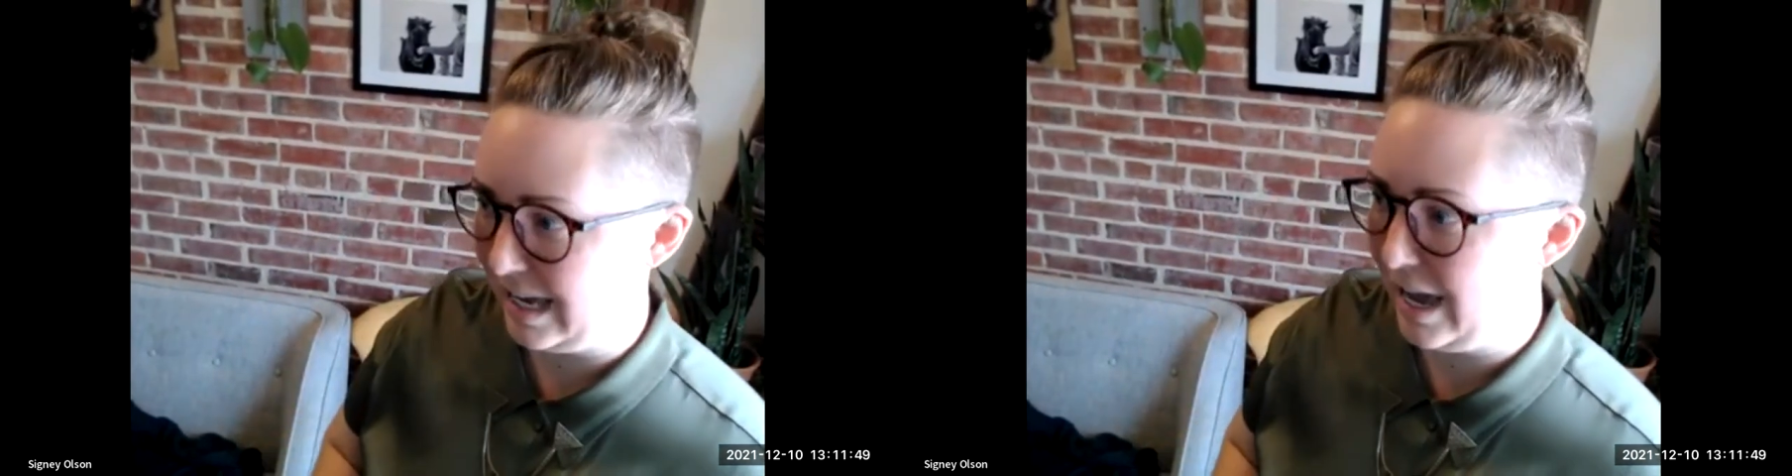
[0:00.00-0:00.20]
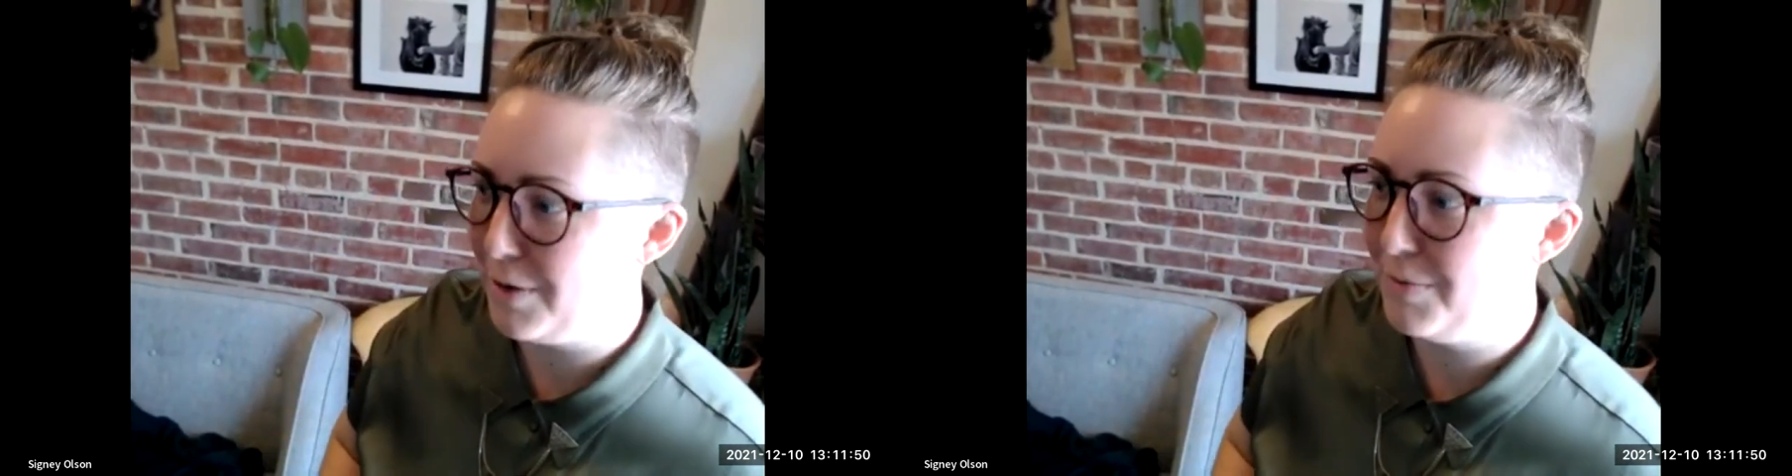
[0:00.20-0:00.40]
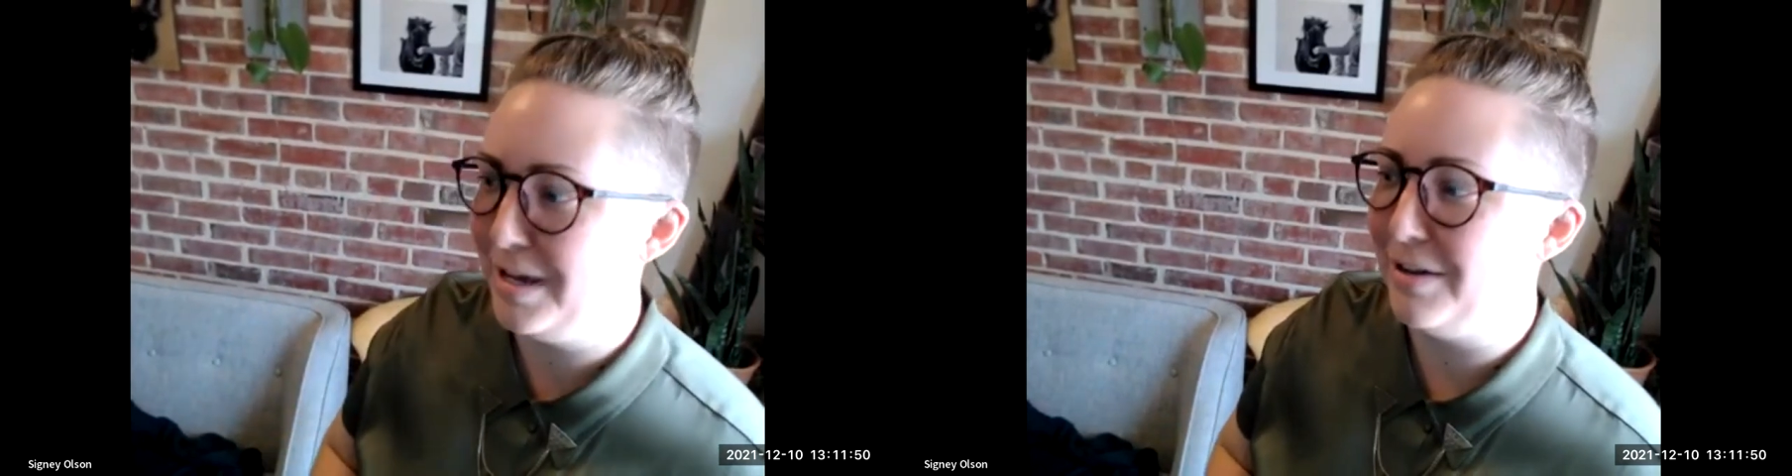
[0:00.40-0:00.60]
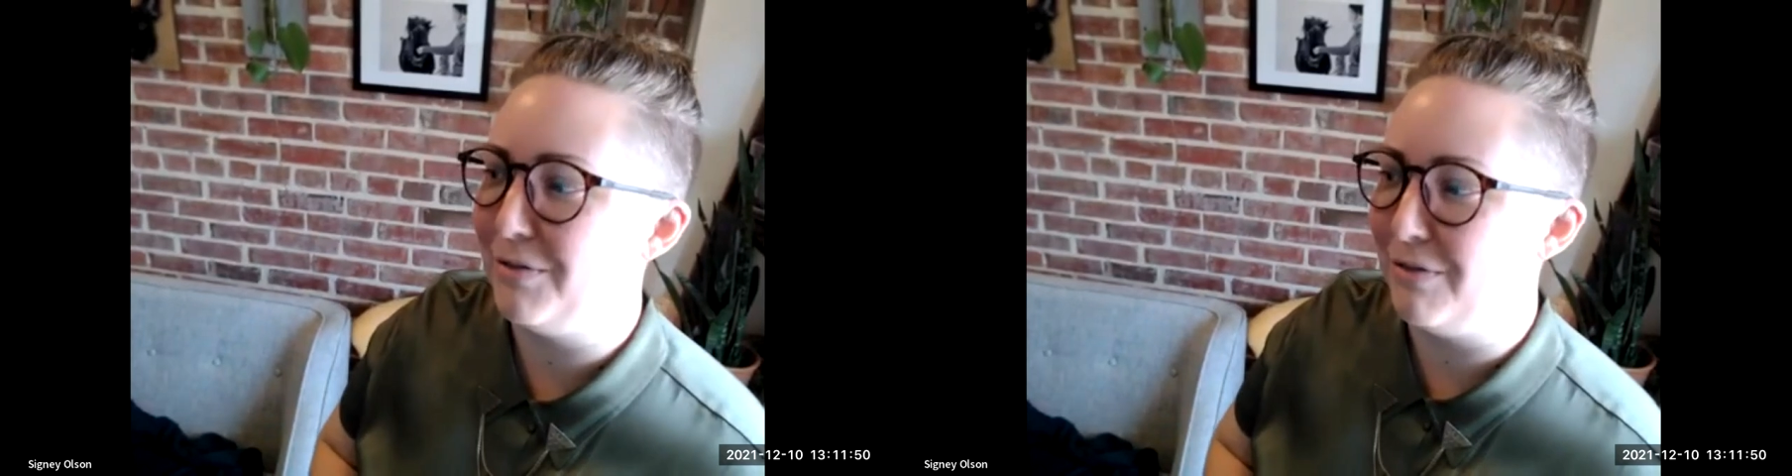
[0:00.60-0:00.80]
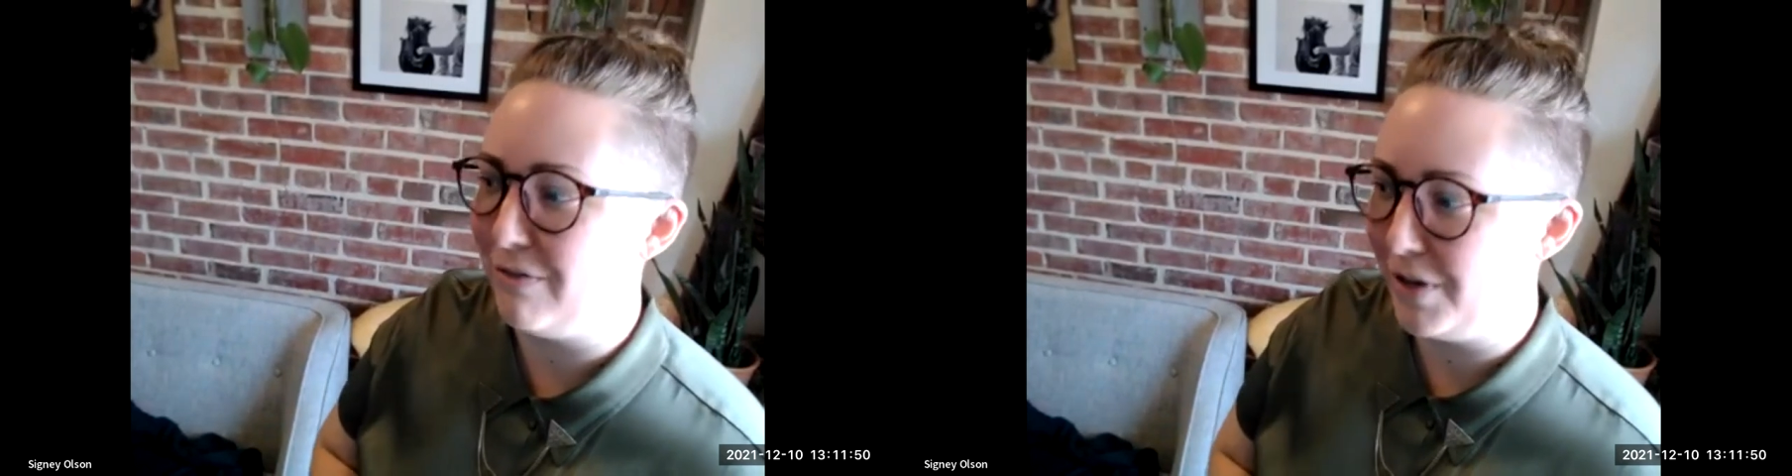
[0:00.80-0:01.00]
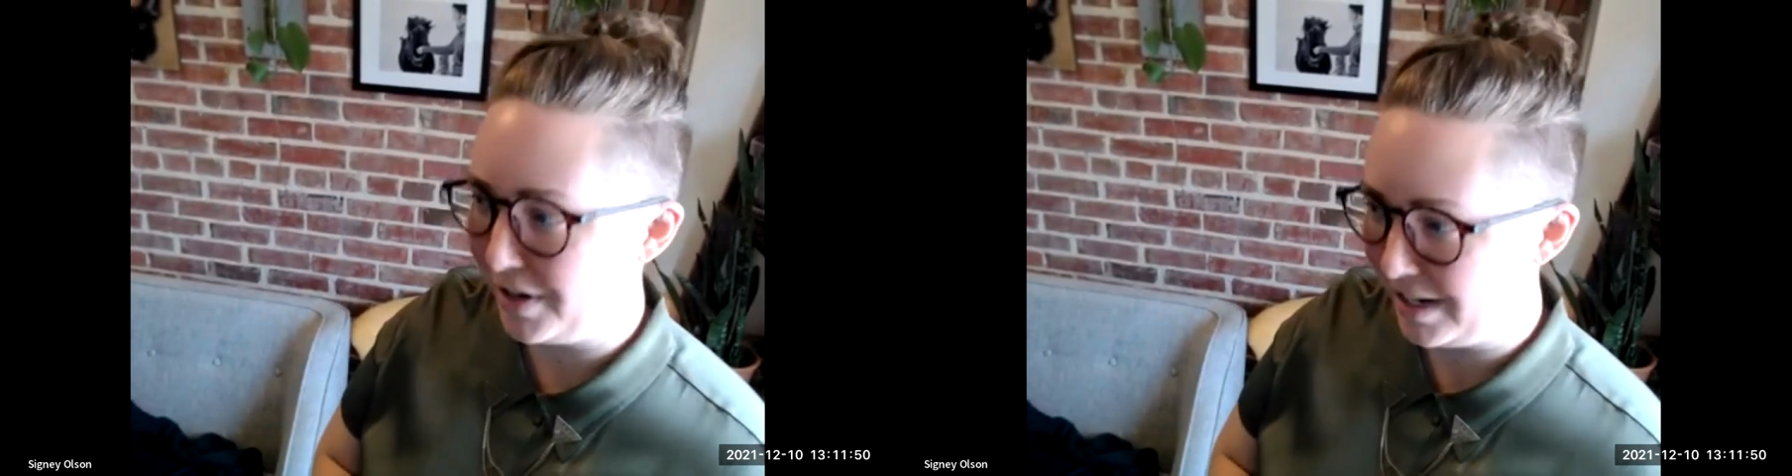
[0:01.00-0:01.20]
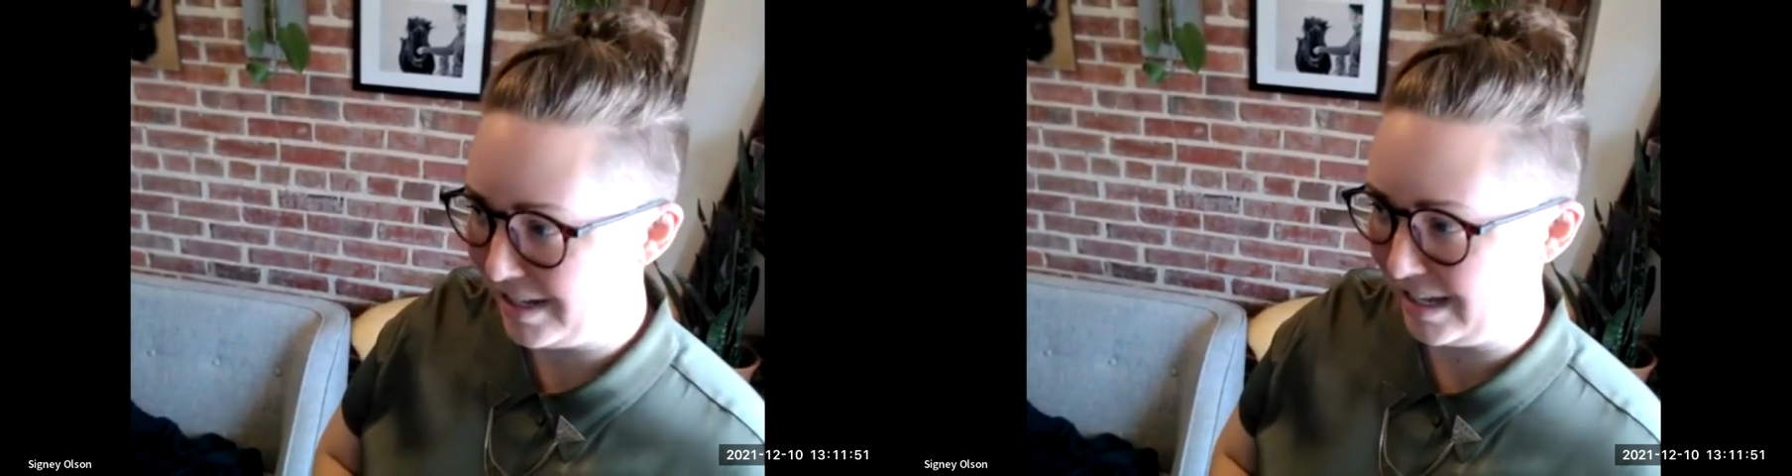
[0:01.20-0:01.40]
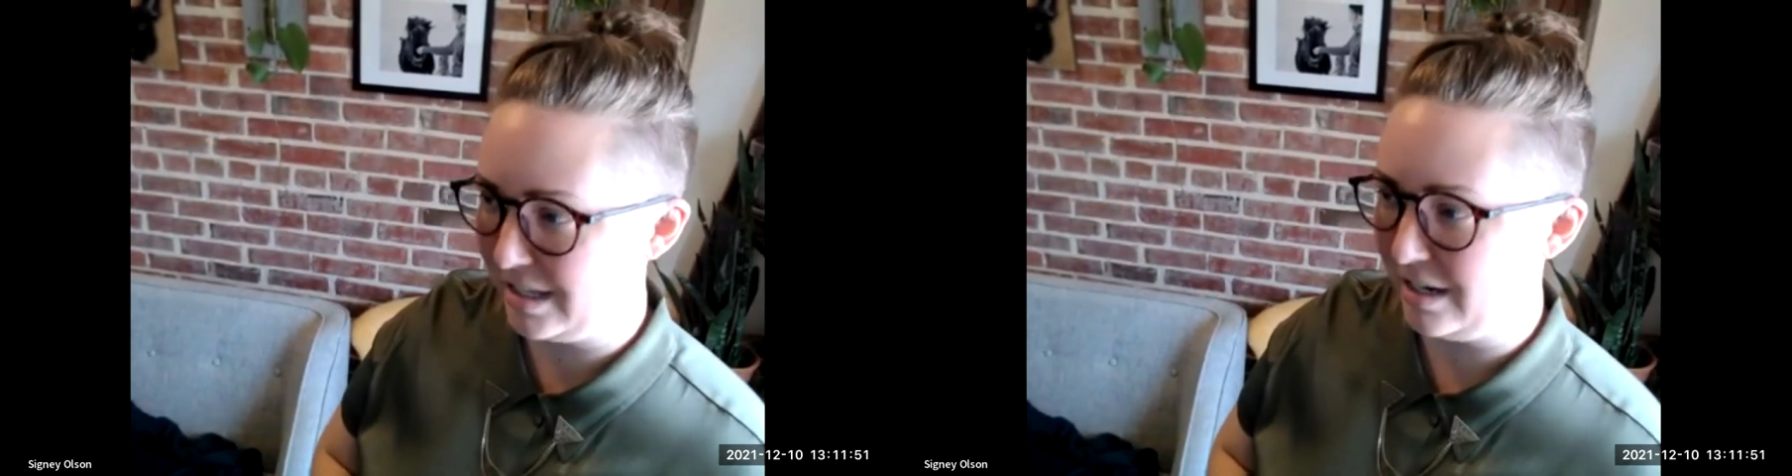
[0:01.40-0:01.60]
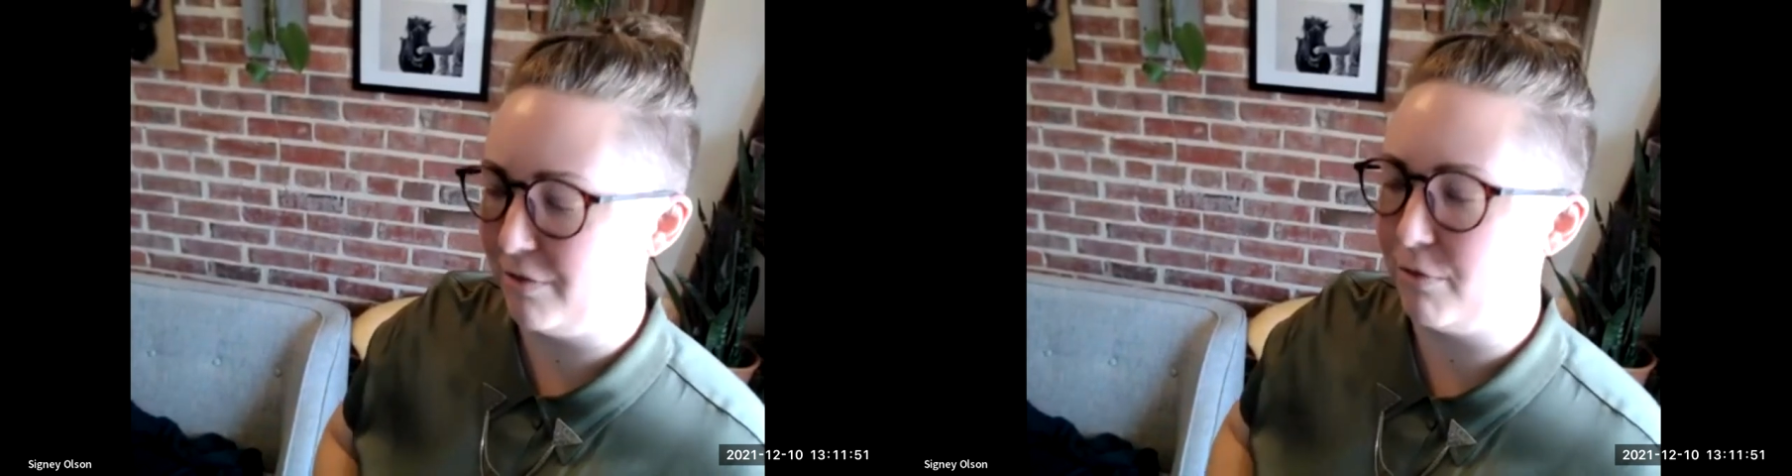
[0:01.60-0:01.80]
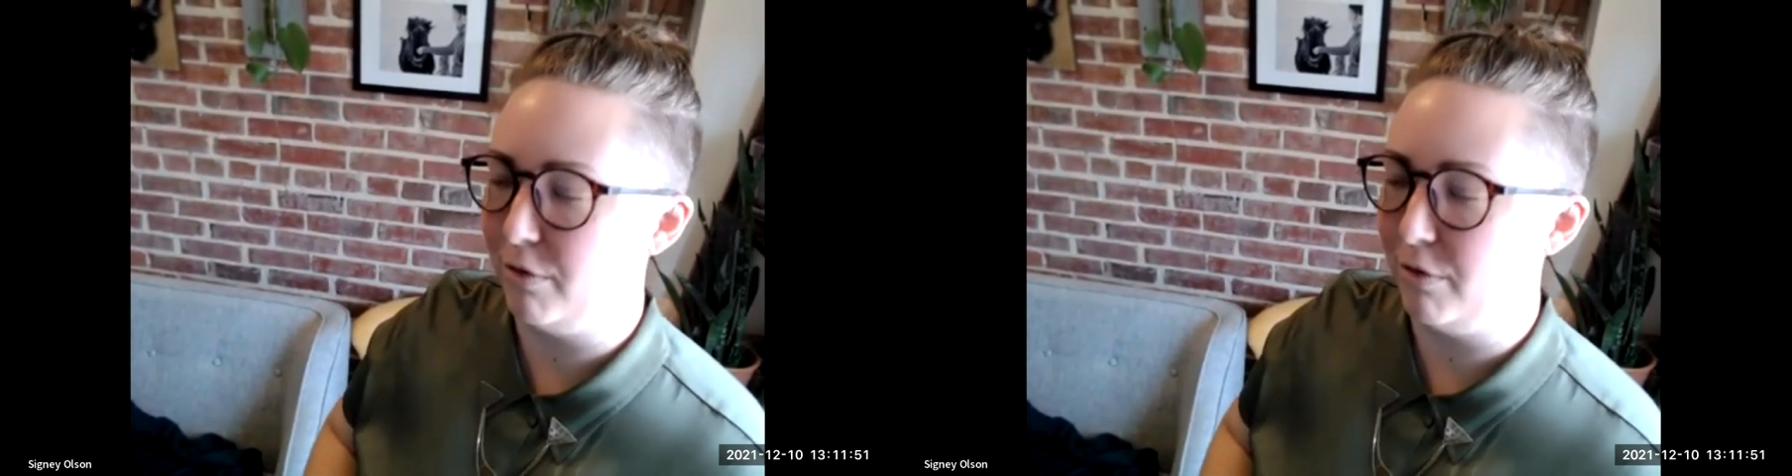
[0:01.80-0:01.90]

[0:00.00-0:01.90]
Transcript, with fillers: it can be very insensitive,